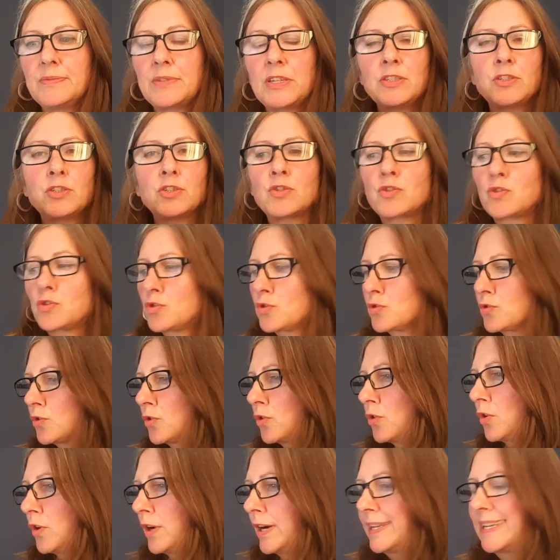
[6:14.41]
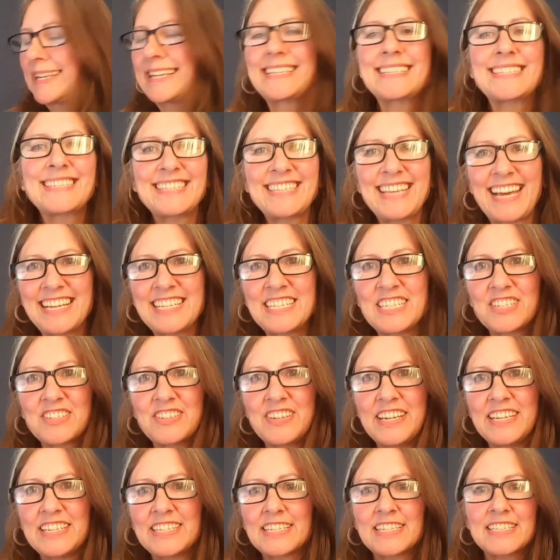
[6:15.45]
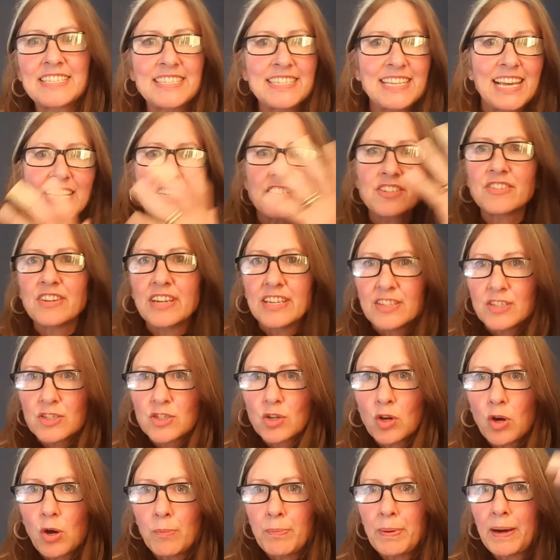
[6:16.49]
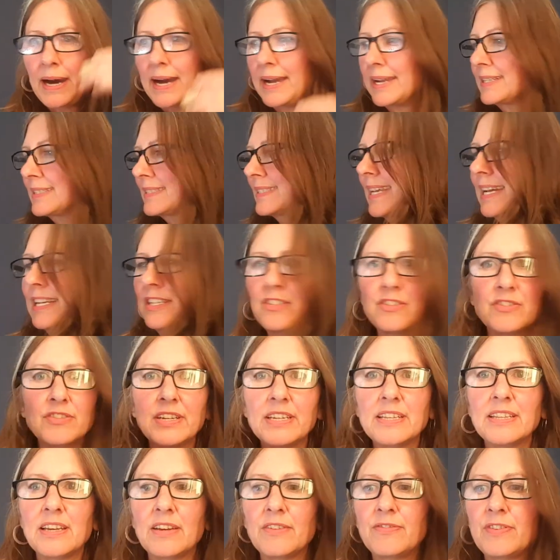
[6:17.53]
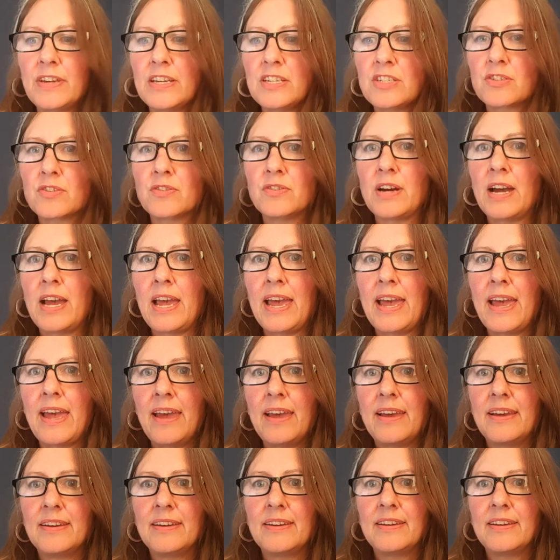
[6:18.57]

and just draw and exaggerate, exaggerate the top hat, exaggerate their facial hair.